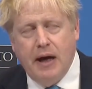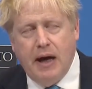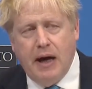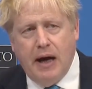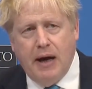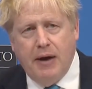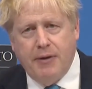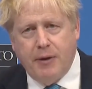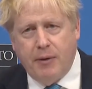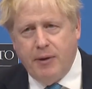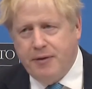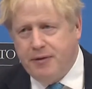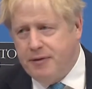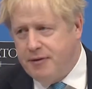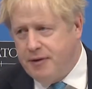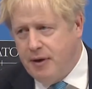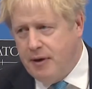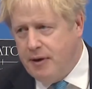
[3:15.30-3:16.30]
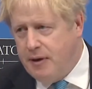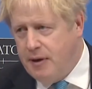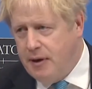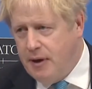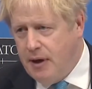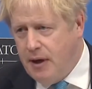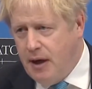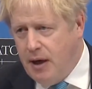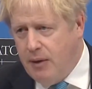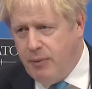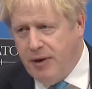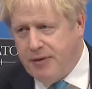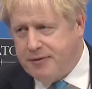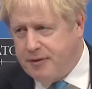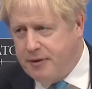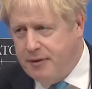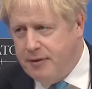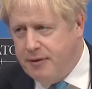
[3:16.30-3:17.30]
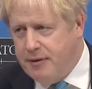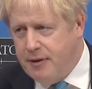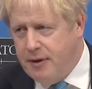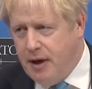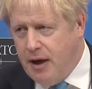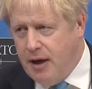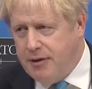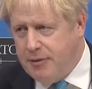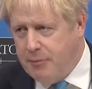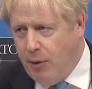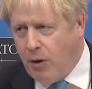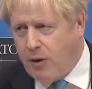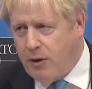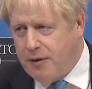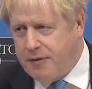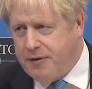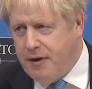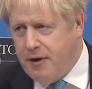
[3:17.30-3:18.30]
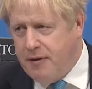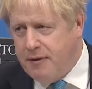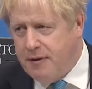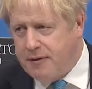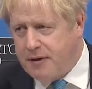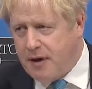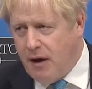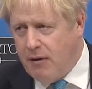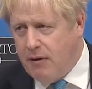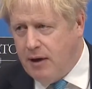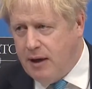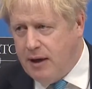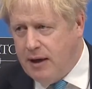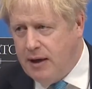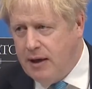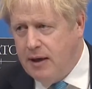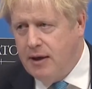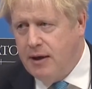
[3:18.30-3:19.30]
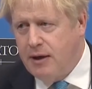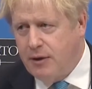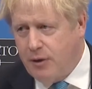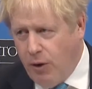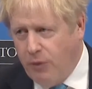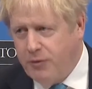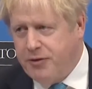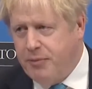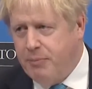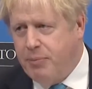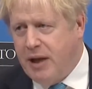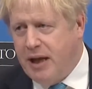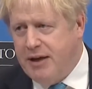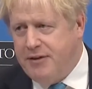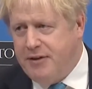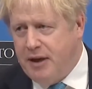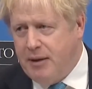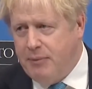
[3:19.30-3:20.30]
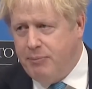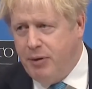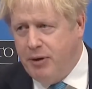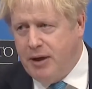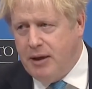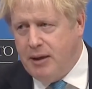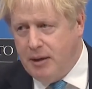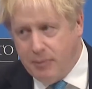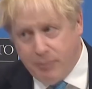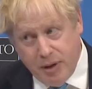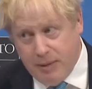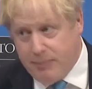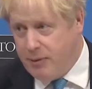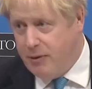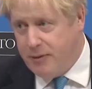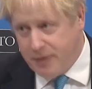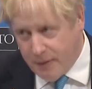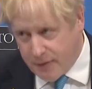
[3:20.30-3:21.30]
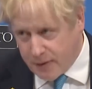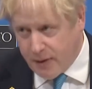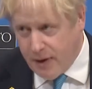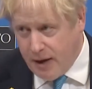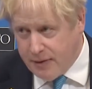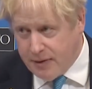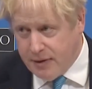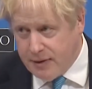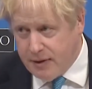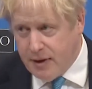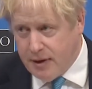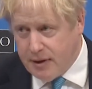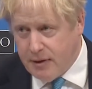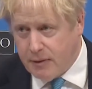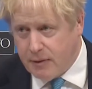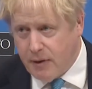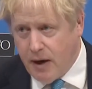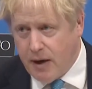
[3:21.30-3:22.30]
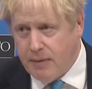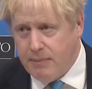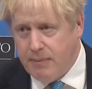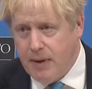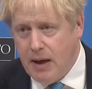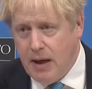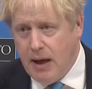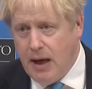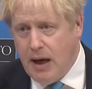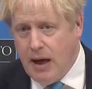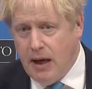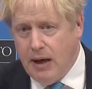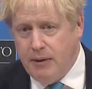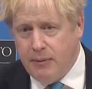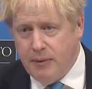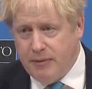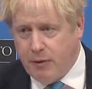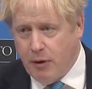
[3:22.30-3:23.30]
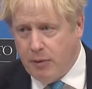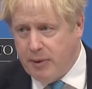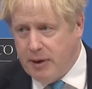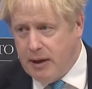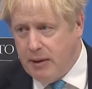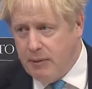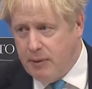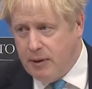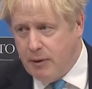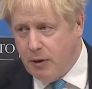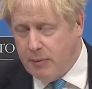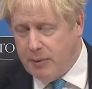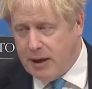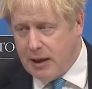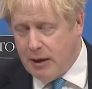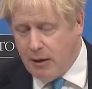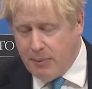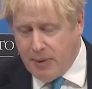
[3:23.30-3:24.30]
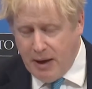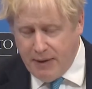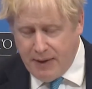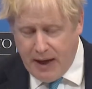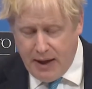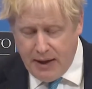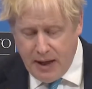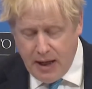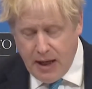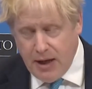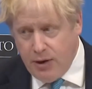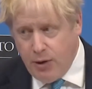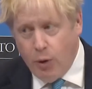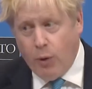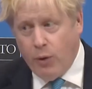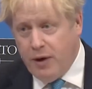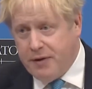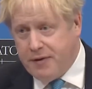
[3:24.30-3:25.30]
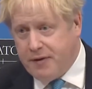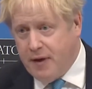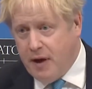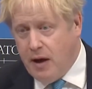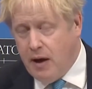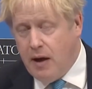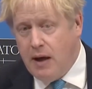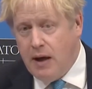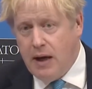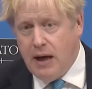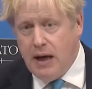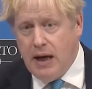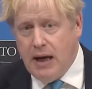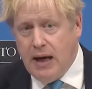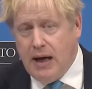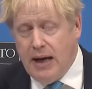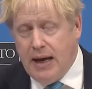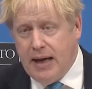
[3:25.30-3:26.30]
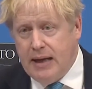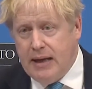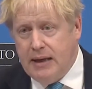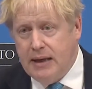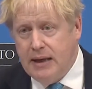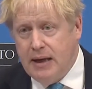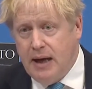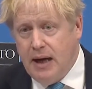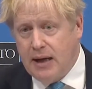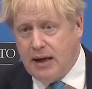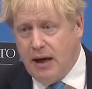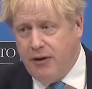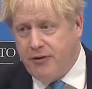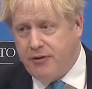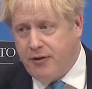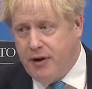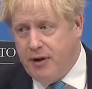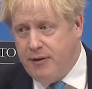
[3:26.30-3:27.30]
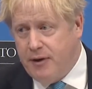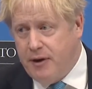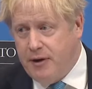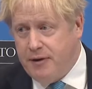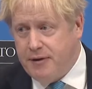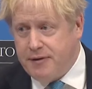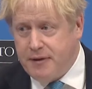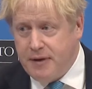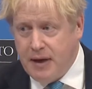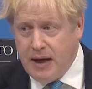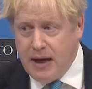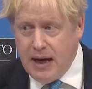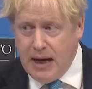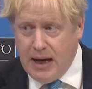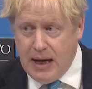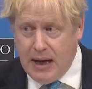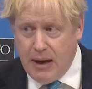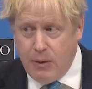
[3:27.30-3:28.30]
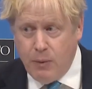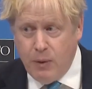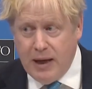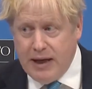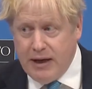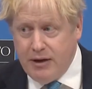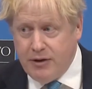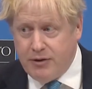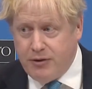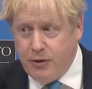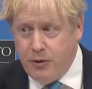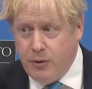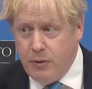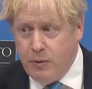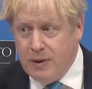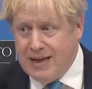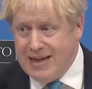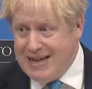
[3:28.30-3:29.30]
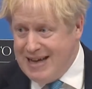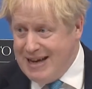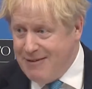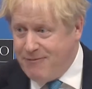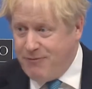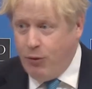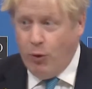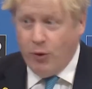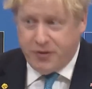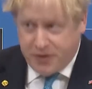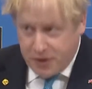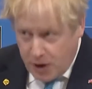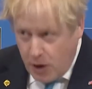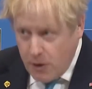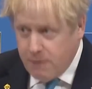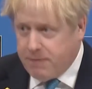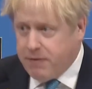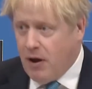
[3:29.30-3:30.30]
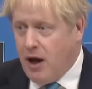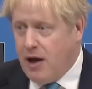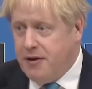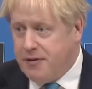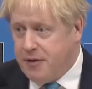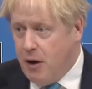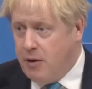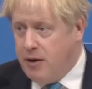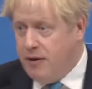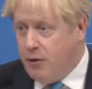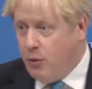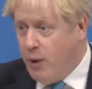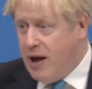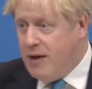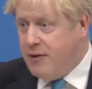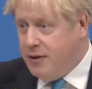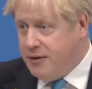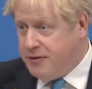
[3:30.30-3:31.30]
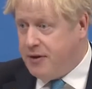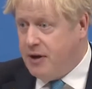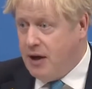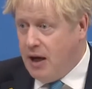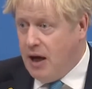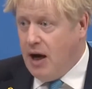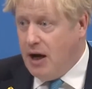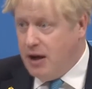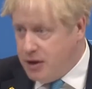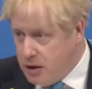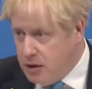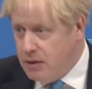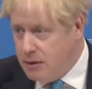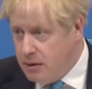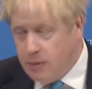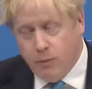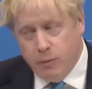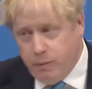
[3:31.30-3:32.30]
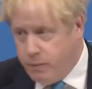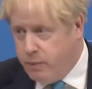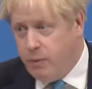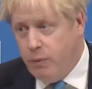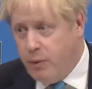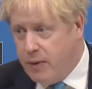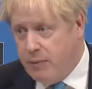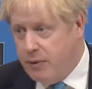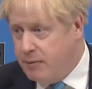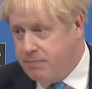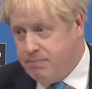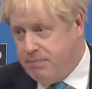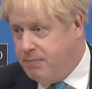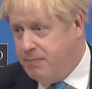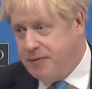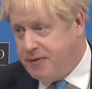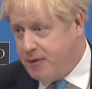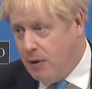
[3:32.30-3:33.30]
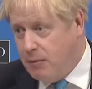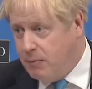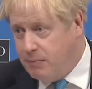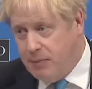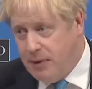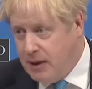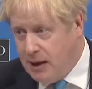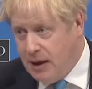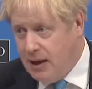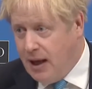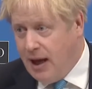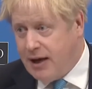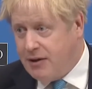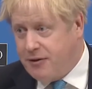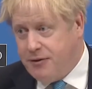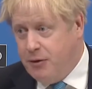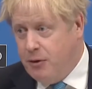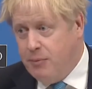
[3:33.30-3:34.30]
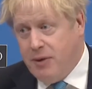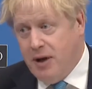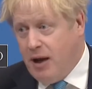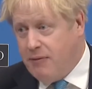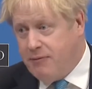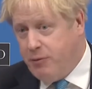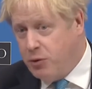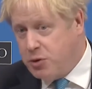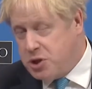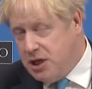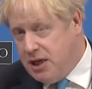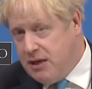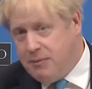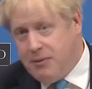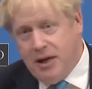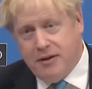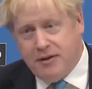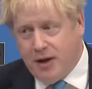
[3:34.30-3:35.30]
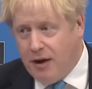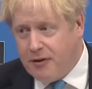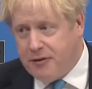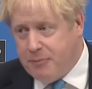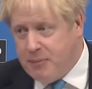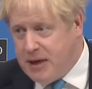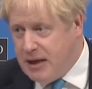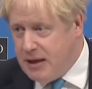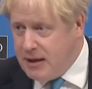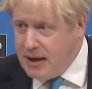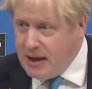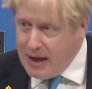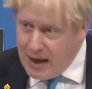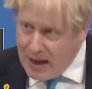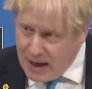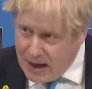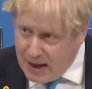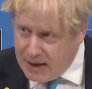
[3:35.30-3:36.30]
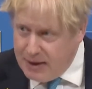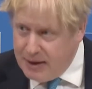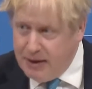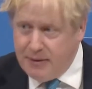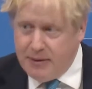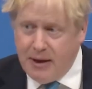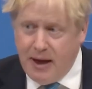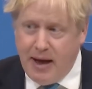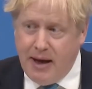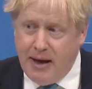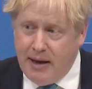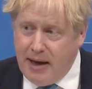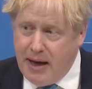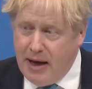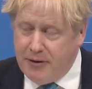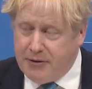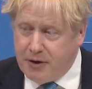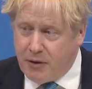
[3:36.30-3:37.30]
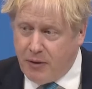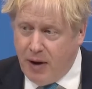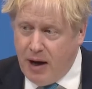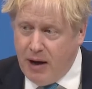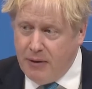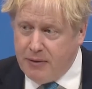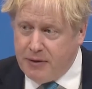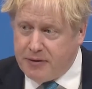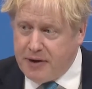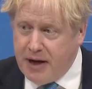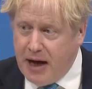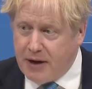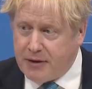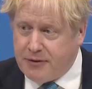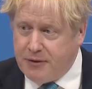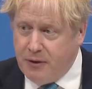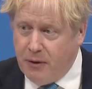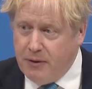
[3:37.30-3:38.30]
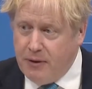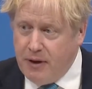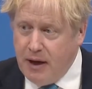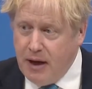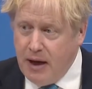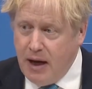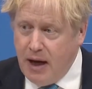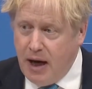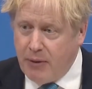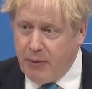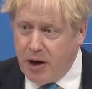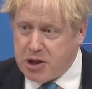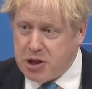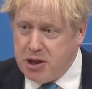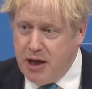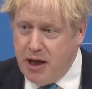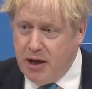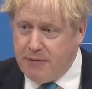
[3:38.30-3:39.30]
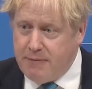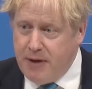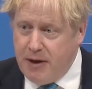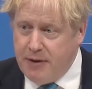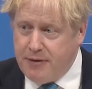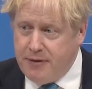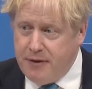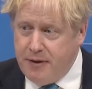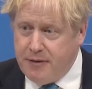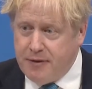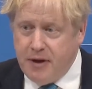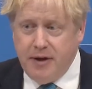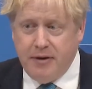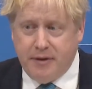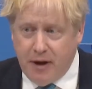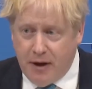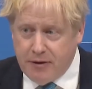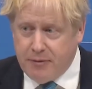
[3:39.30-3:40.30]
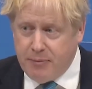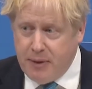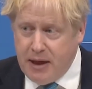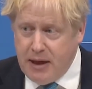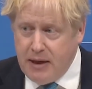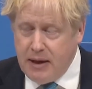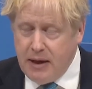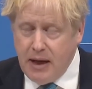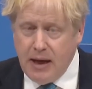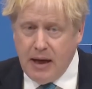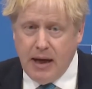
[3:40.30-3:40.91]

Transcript: uh, there isn't a, a Western uh, democracy that's currently contemplating putting, putting boots on the ground in, in Ukraine and we've got to be we've got to be clear about that. Nor is there uh, a, a country that is uh, willing to uh, enforce a no-fly zone in the way that uh, you, we would so like to, but unfortunately it, it does mean uh, uh air-to-ground attacks on uh, Russian air defences, and it does mean